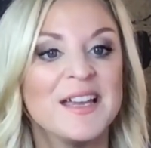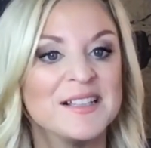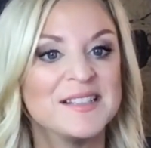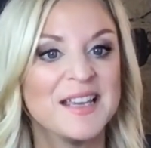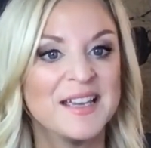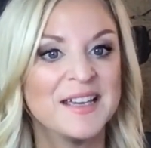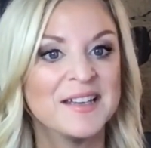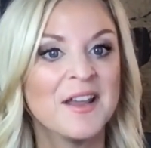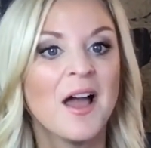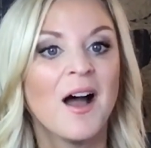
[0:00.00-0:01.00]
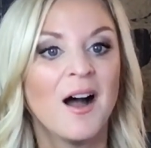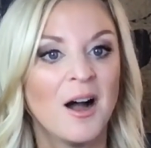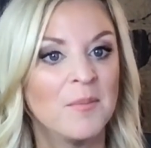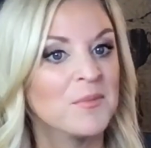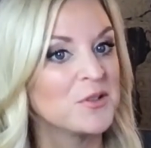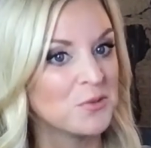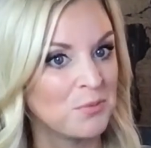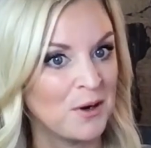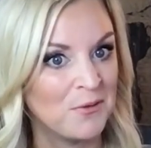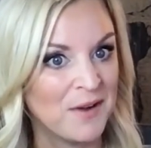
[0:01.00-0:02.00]
is in um,
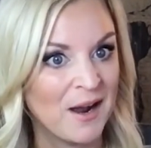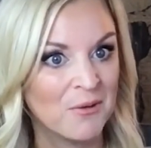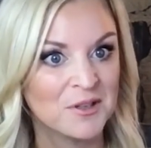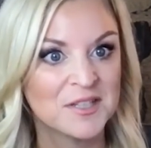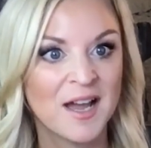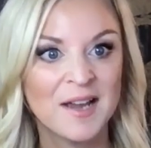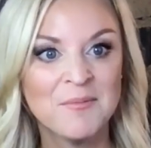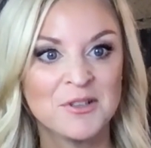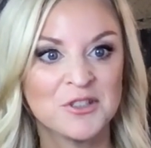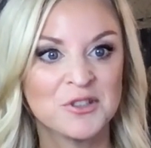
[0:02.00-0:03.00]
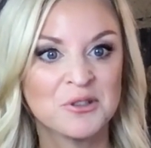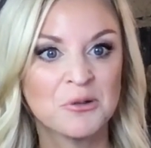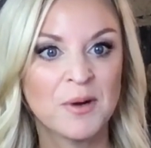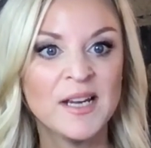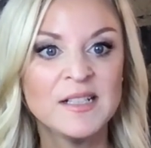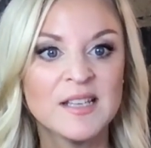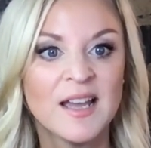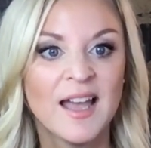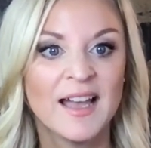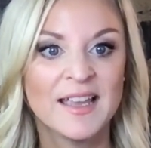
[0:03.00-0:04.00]
12 hour time, which is great.
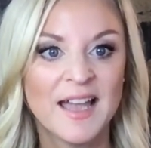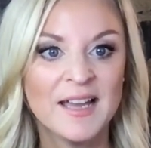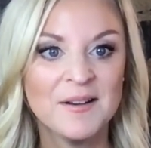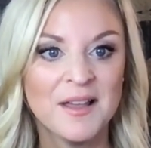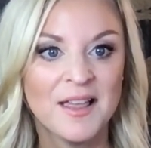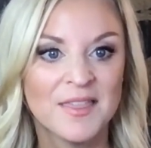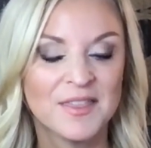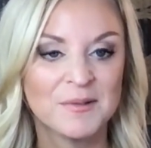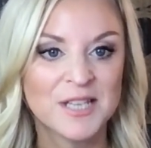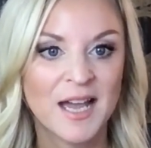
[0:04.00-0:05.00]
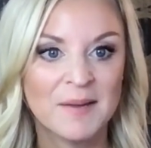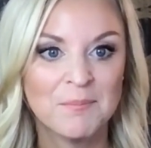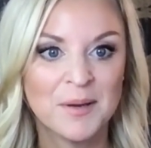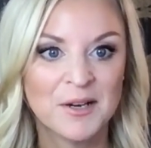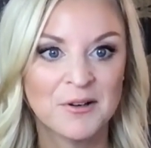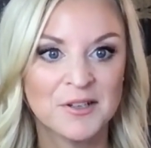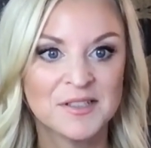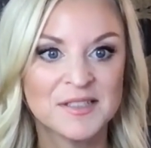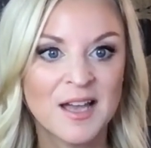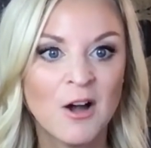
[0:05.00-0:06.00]
Again, the time picker
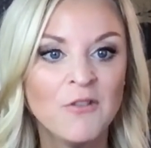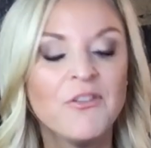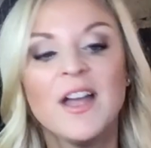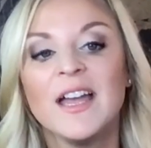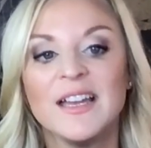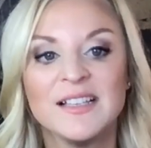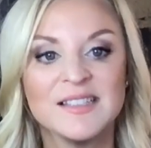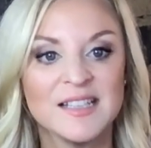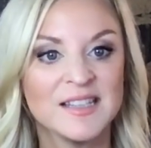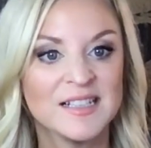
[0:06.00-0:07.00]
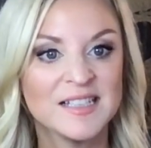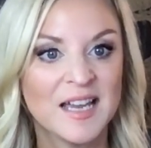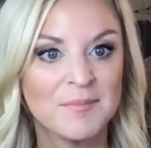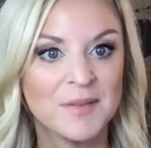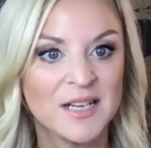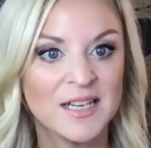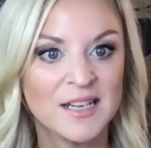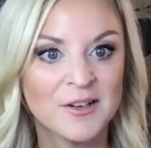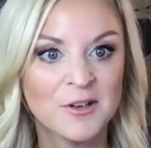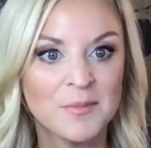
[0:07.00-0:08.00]
itself is in the 10 minute
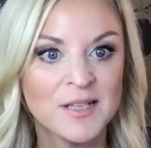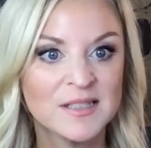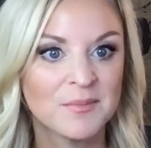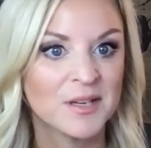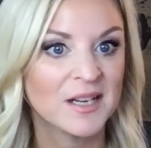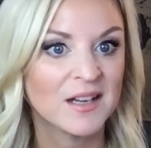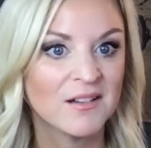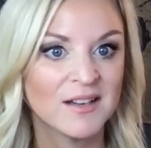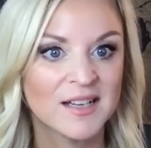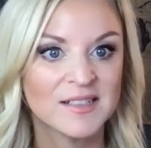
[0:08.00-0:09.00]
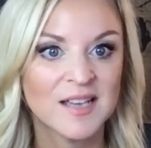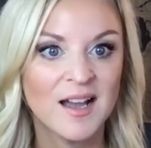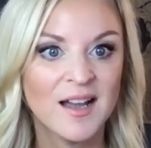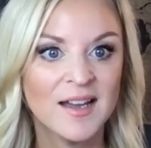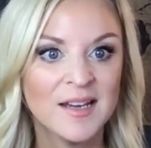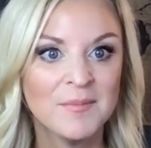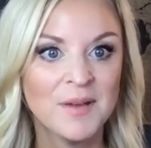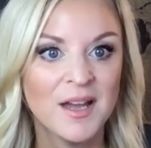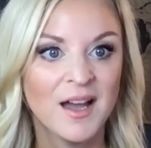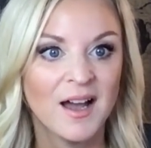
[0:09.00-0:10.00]
increments. I'm gonna click a time.
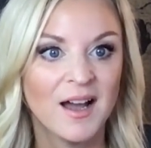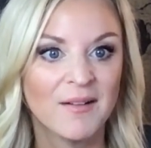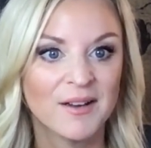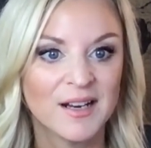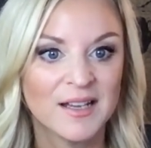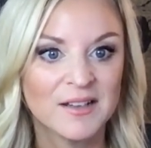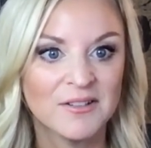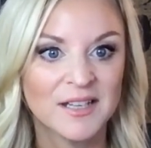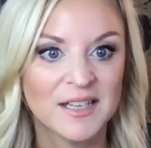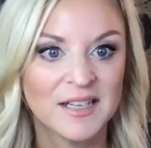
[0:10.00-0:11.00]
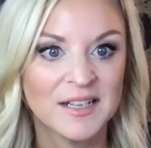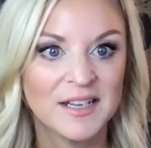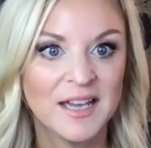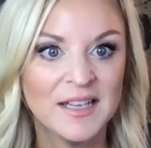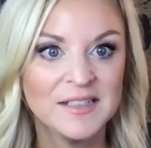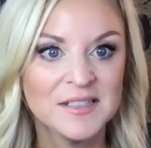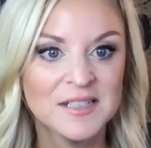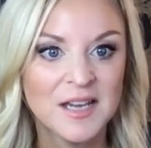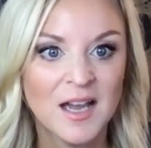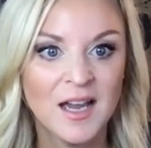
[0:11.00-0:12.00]
I'm gonna click an
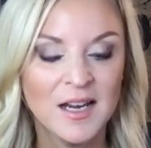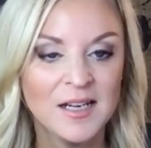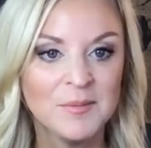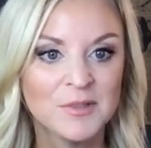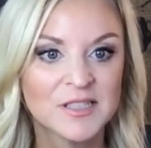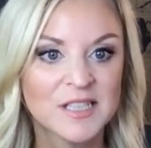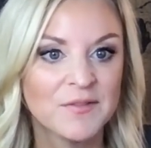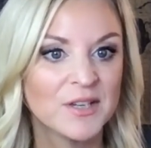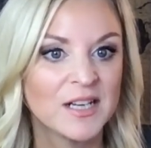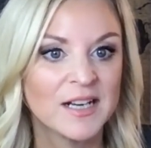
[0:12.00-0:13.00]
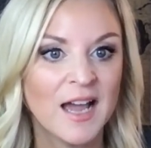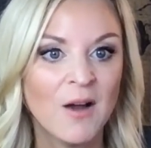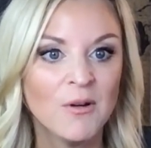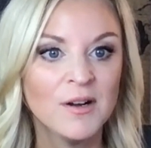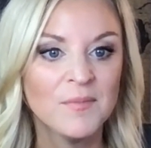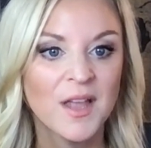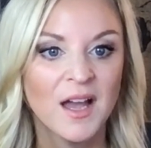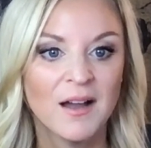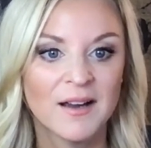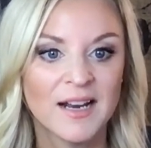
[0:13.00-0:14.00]
end time. Let's give it an hour.
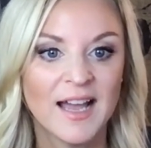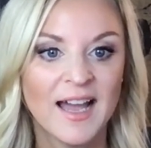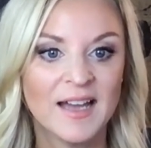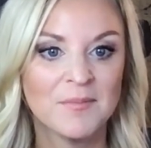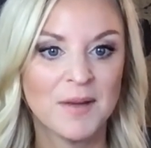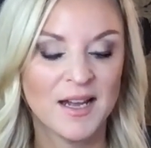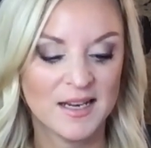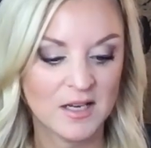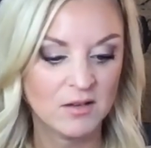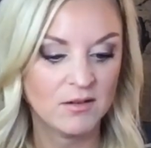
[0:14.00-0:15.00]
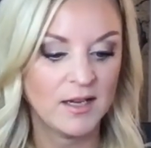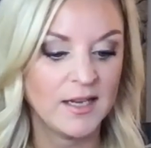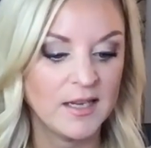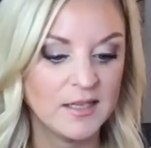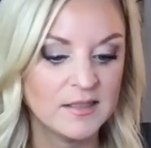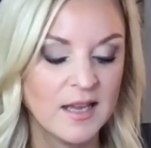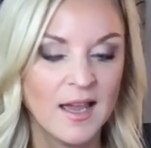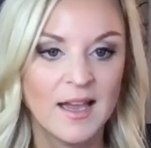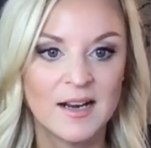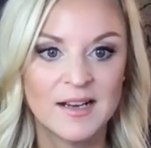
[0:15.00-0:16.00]
I'm gonna add my client.
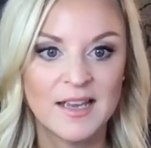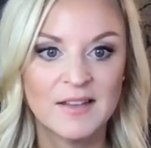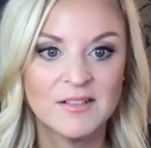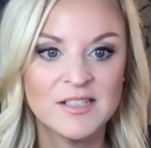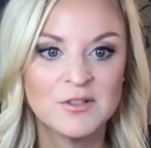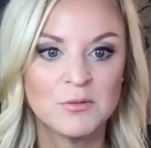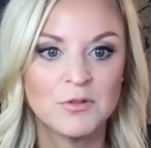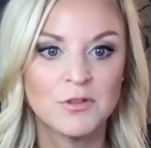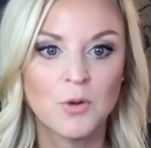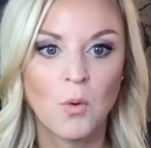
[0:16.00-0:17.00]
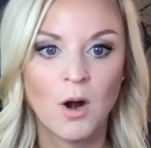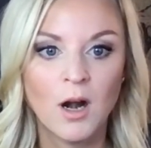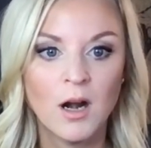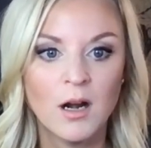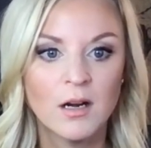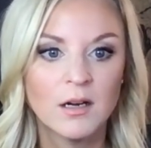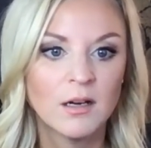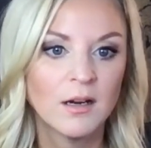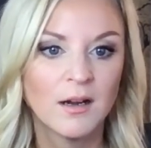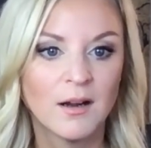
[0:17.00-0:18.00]
And again, let's do Thor.
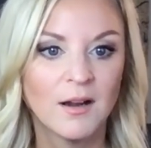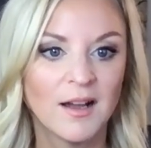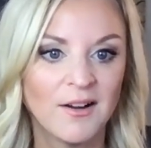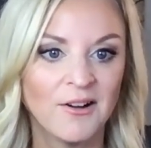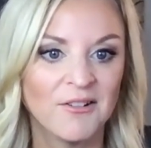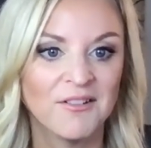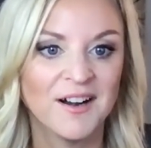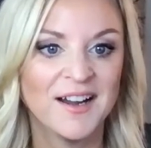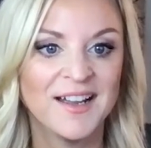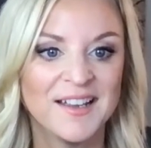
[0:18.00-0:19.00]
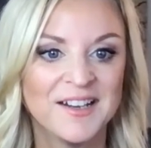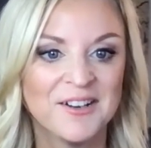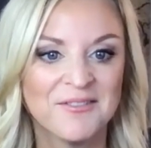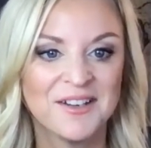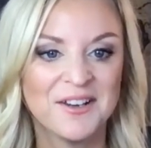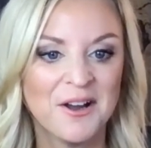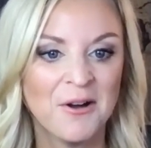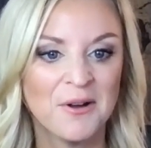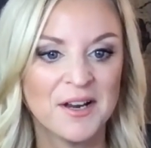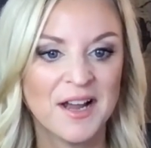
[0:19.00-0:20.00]
All right, here we
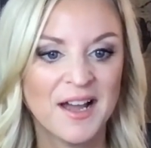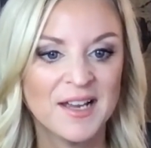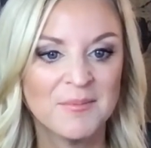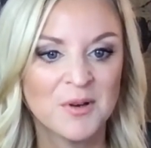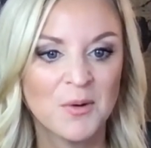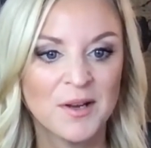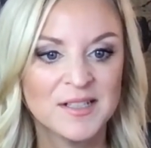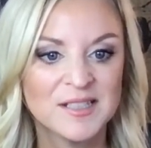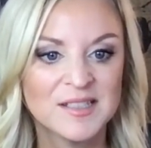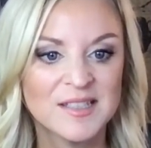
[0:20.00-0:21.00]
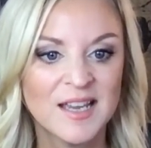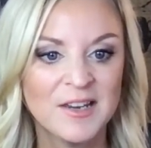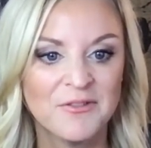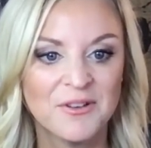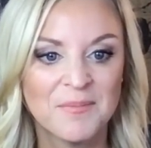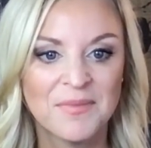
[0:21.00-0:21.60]
go. And I am going to save.